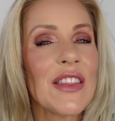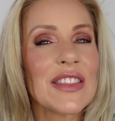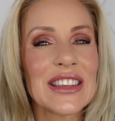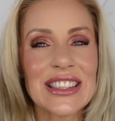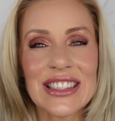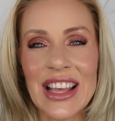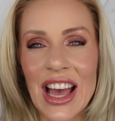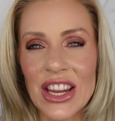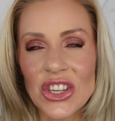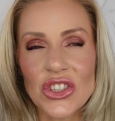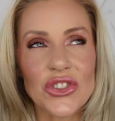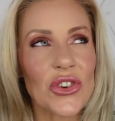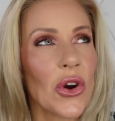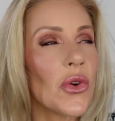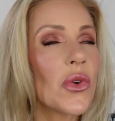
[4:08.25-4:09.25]
The side
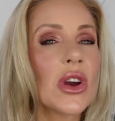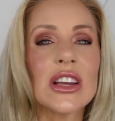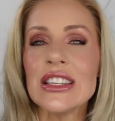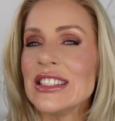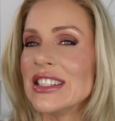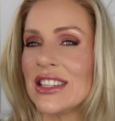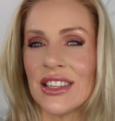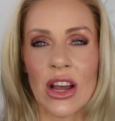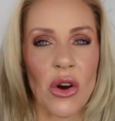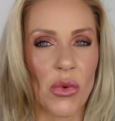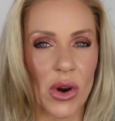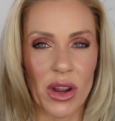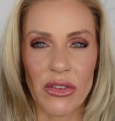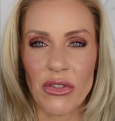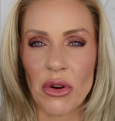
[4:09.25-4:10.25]
stroke did not
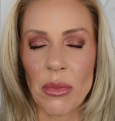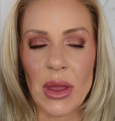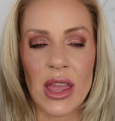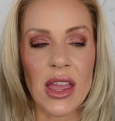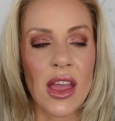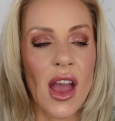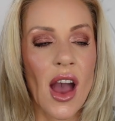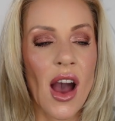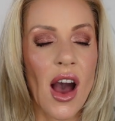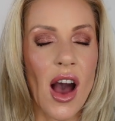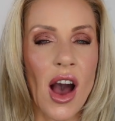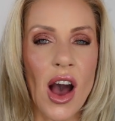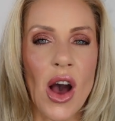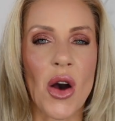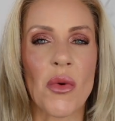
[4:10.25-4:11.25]
work for me.
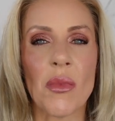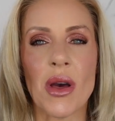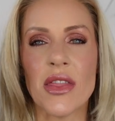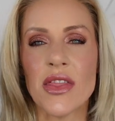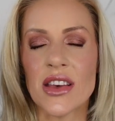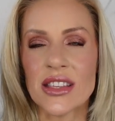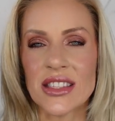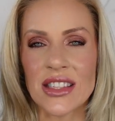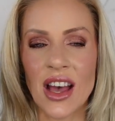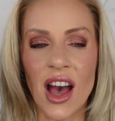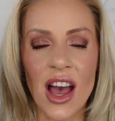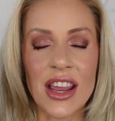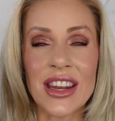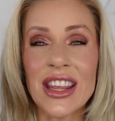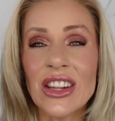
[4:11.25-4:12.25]
Um, the
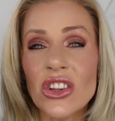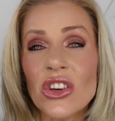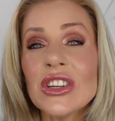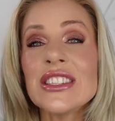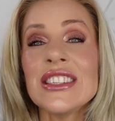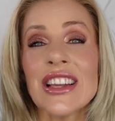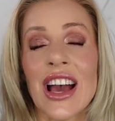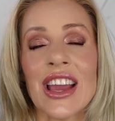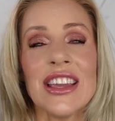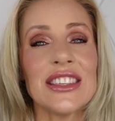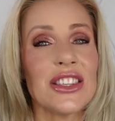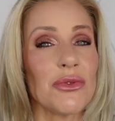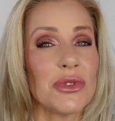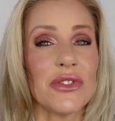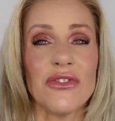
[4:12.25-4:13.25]
side, it looked
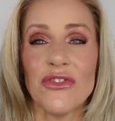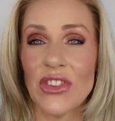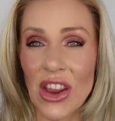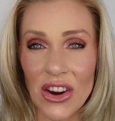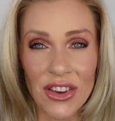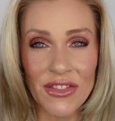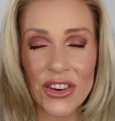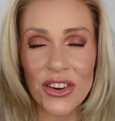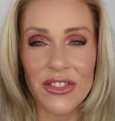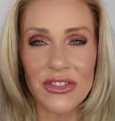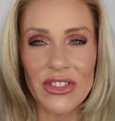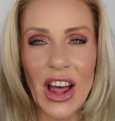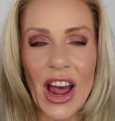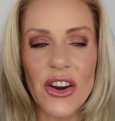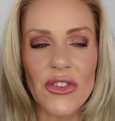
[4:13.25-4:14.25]
nice. It was very, very
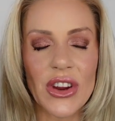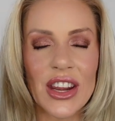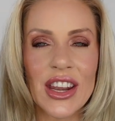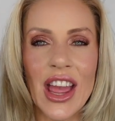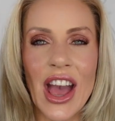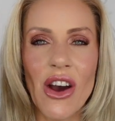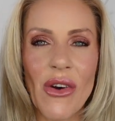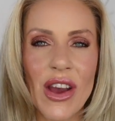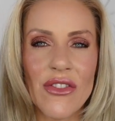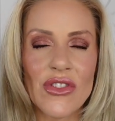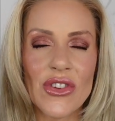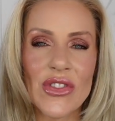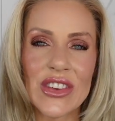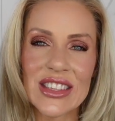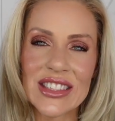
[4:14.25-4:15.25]
flattering.
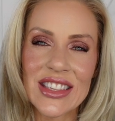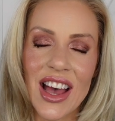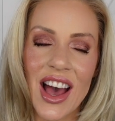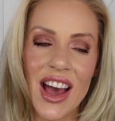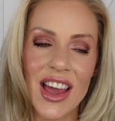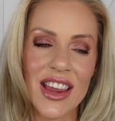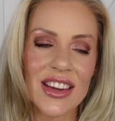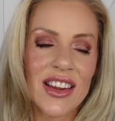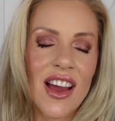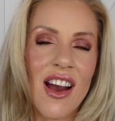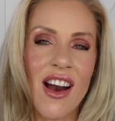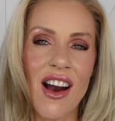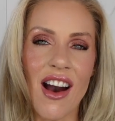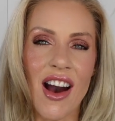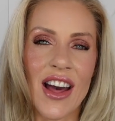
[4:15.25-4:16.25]
However, the side
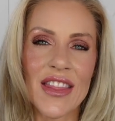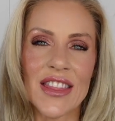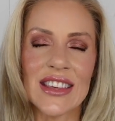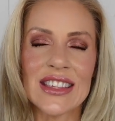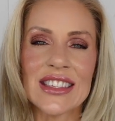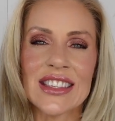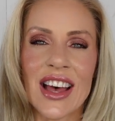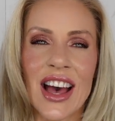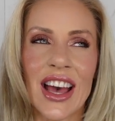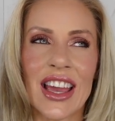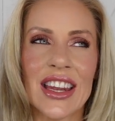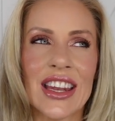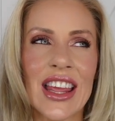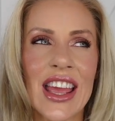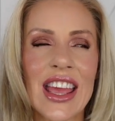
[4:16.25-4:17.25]
on this
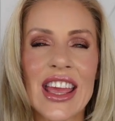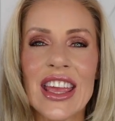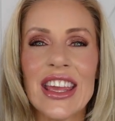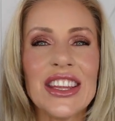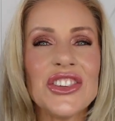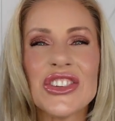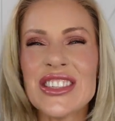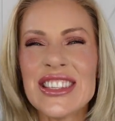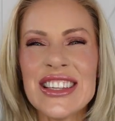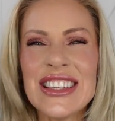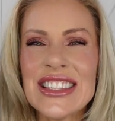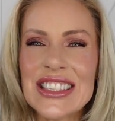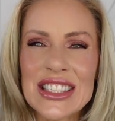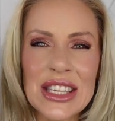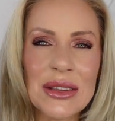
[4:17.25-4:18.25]
side, it just
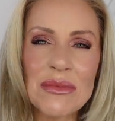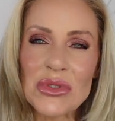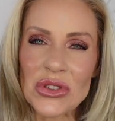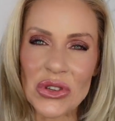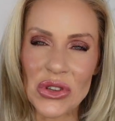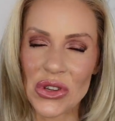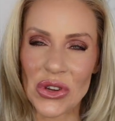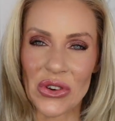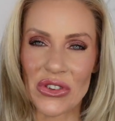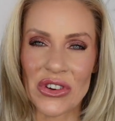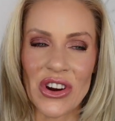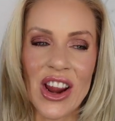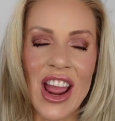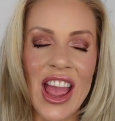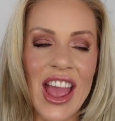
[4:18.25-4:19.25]
didn't seem
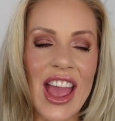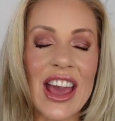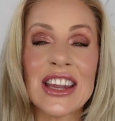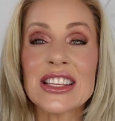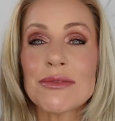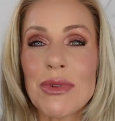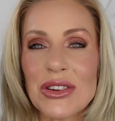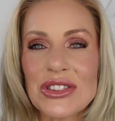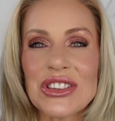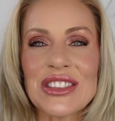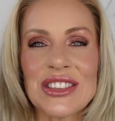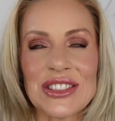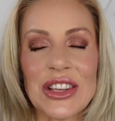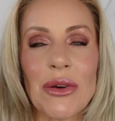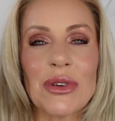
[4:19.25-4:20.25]
secure. And especially
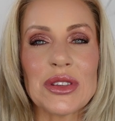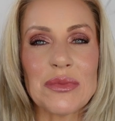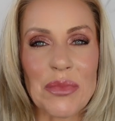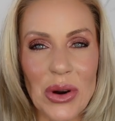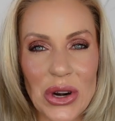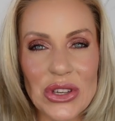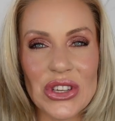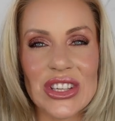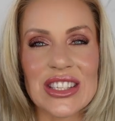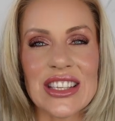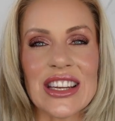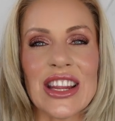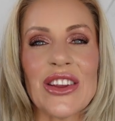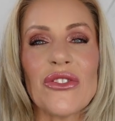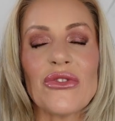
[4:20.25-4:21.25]
since I was
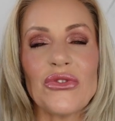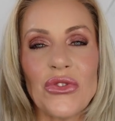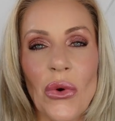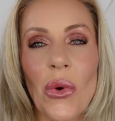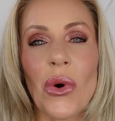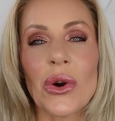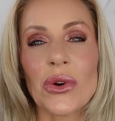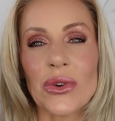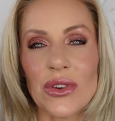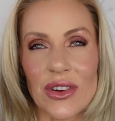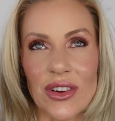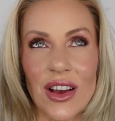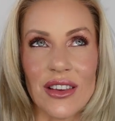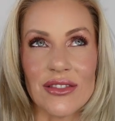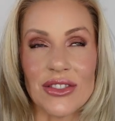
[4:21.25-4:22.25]
purchasing it for
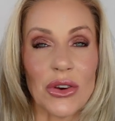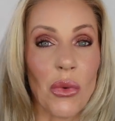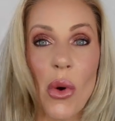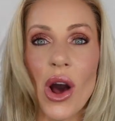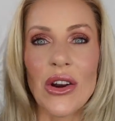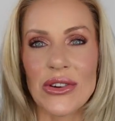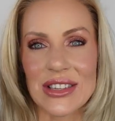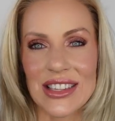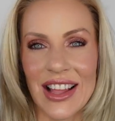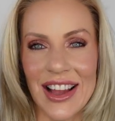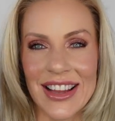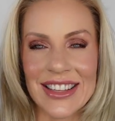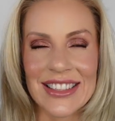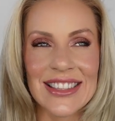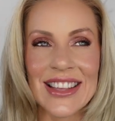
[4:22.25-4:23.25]
the water
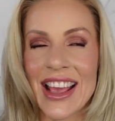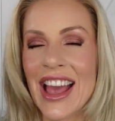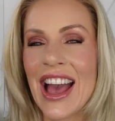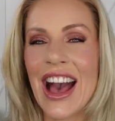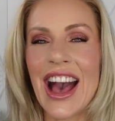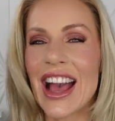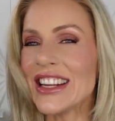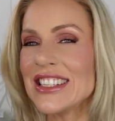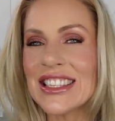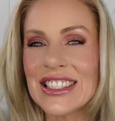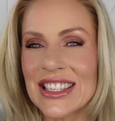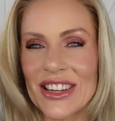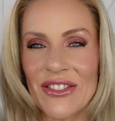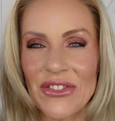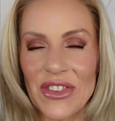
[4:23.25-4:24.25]
slides, I just
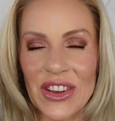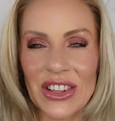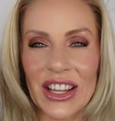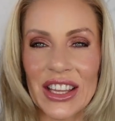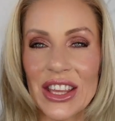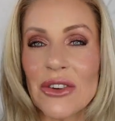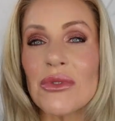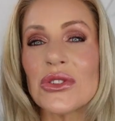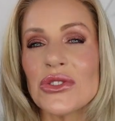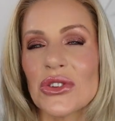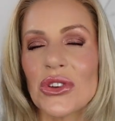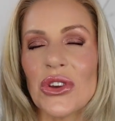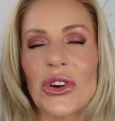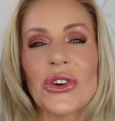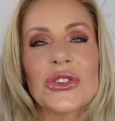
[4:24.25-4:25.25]
didn't feel like it was
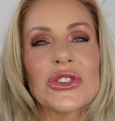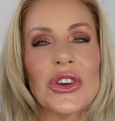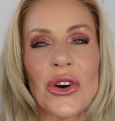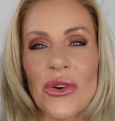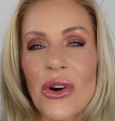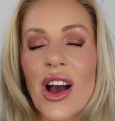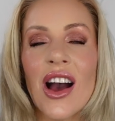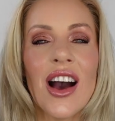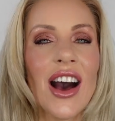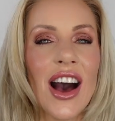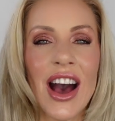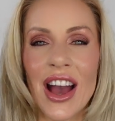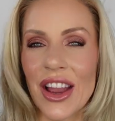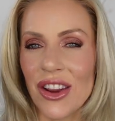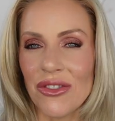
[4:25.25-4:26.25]
secure. So
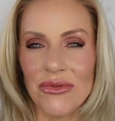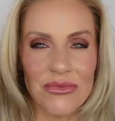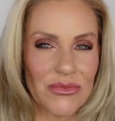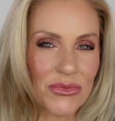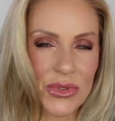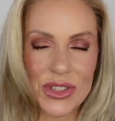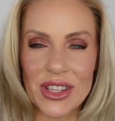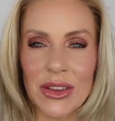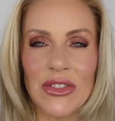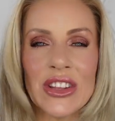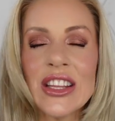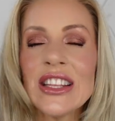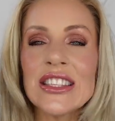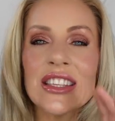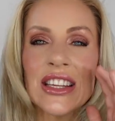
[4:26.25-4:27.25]
I was
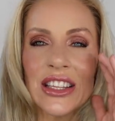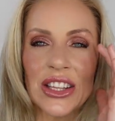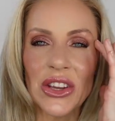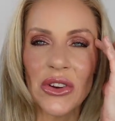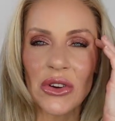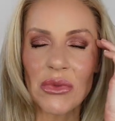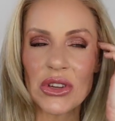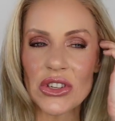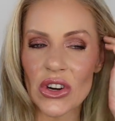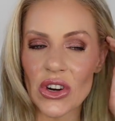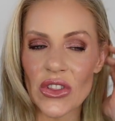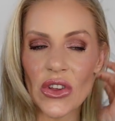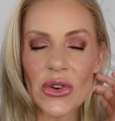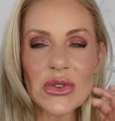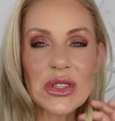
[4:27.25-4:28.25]
instantly gonna
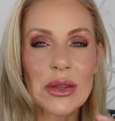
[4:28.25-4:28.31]
return those.